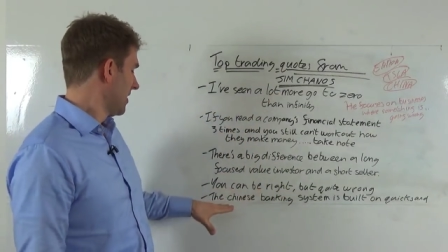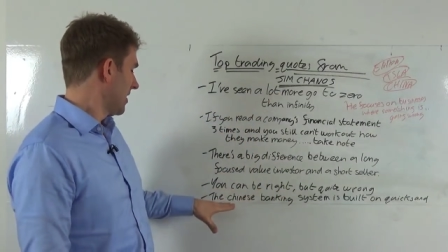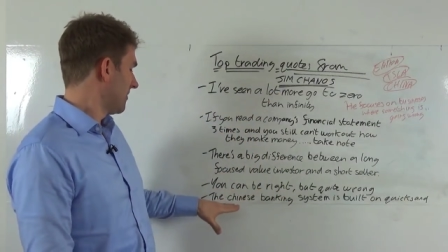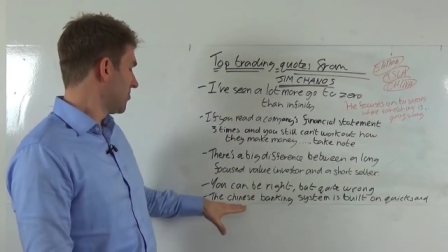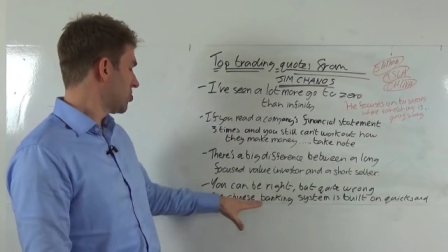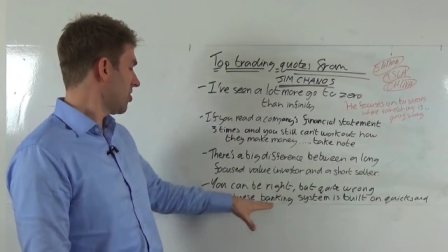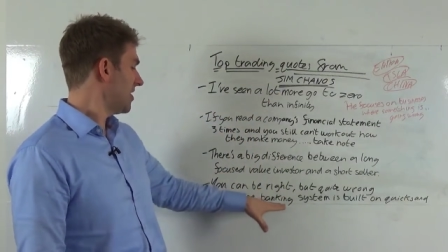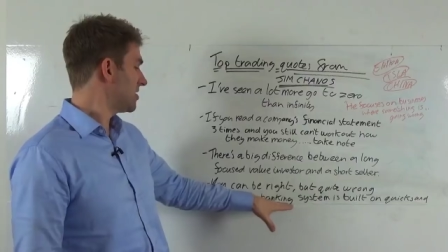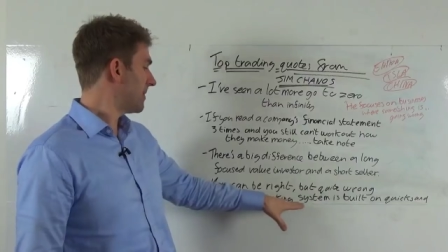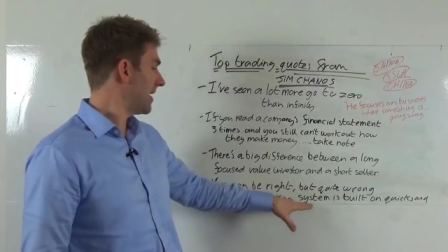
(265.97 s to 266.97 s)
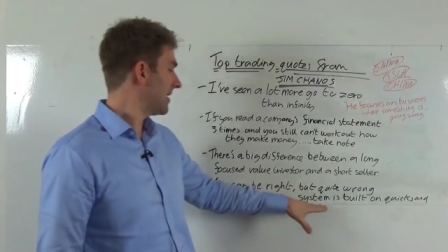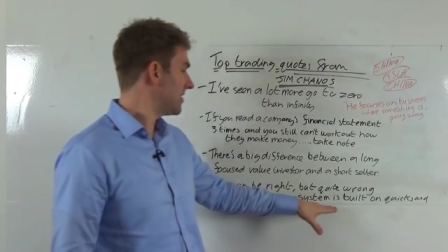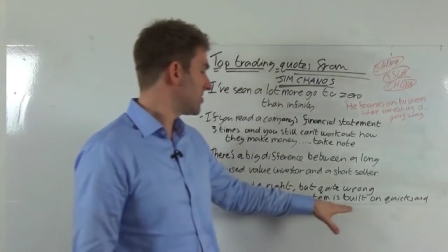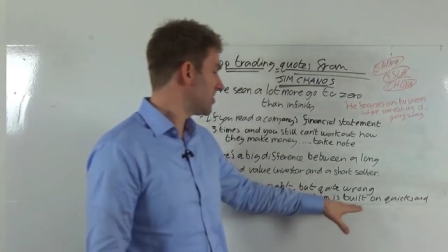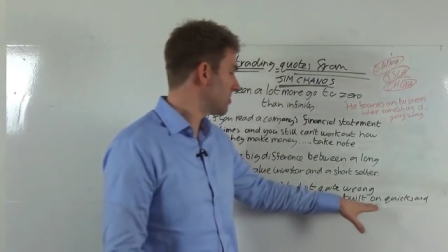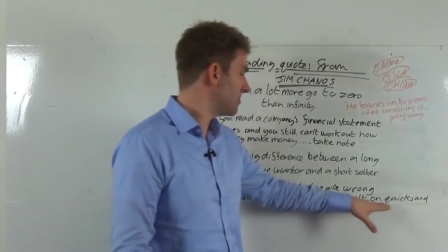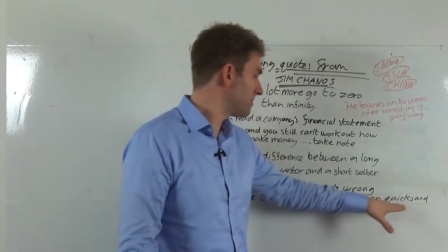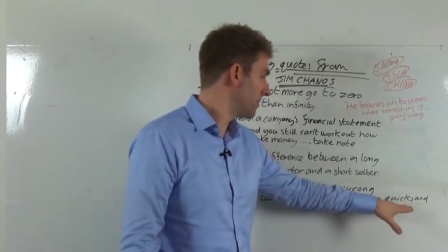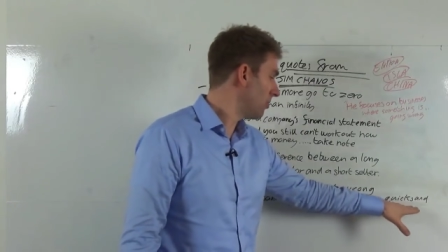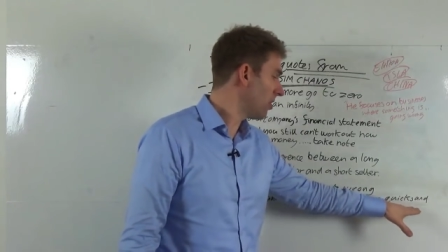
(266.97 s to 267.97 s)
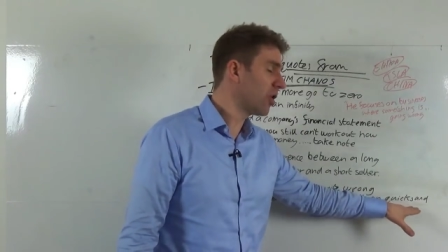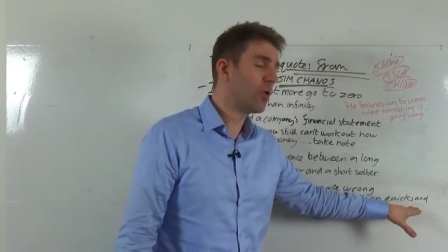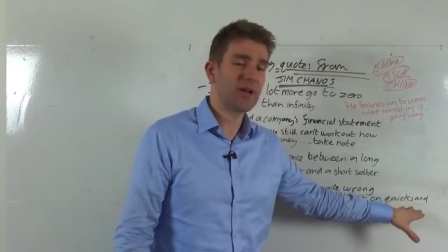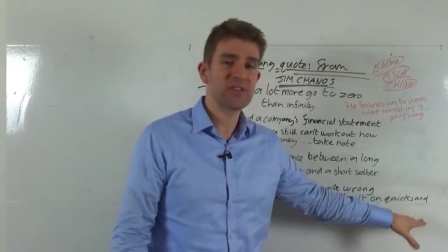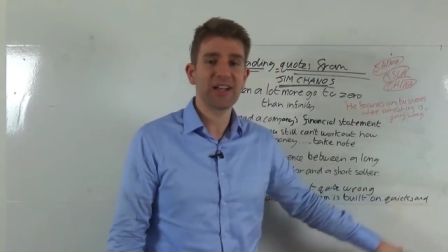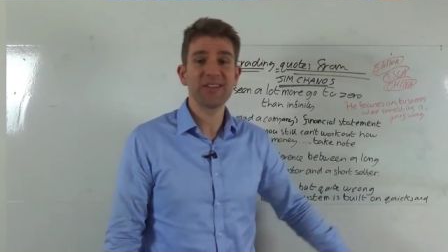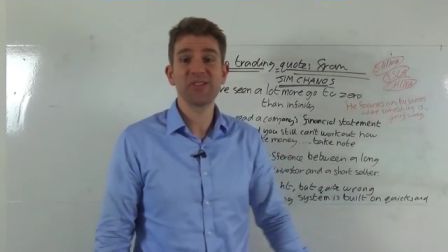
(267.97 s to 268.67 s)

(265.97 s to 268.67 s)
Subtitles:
The Chinese banking system is built on quicksand.